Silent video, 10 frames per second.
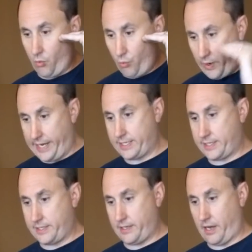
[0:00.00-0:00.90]

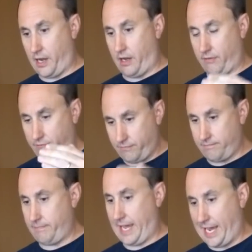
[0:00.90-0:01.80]
weeks of
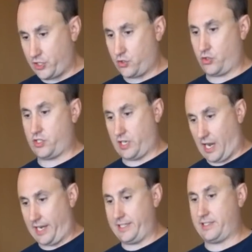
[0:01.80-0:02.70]

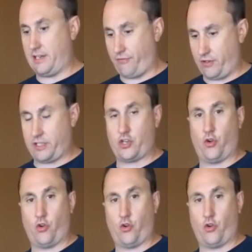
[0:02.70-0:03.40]
exercise different than you're